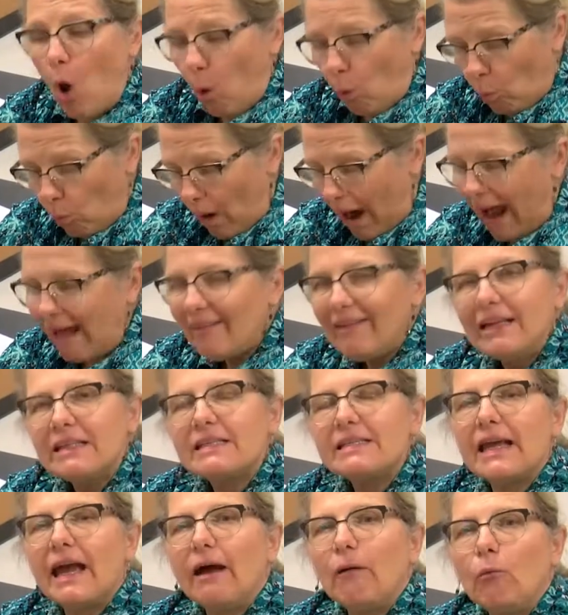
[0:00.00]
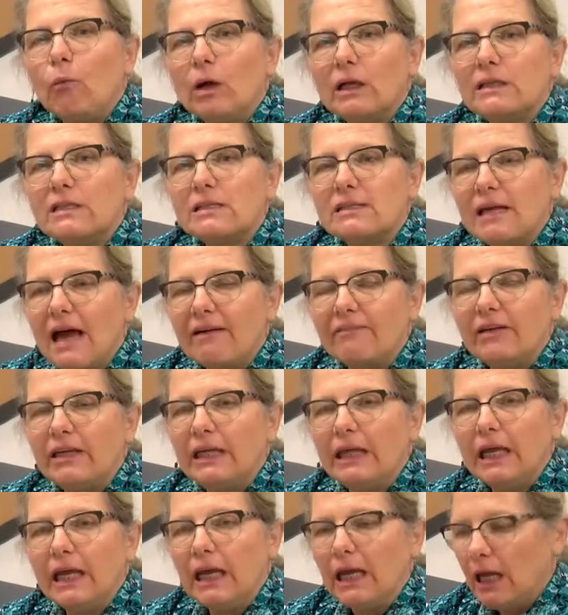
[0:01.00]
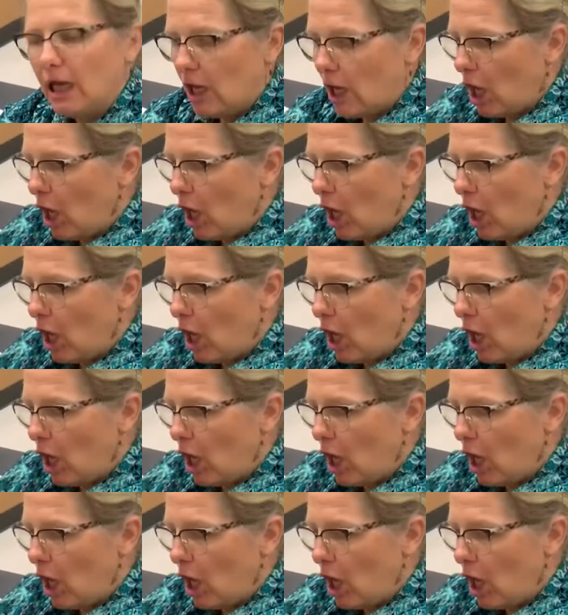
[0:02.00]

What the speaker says: While it's at 170,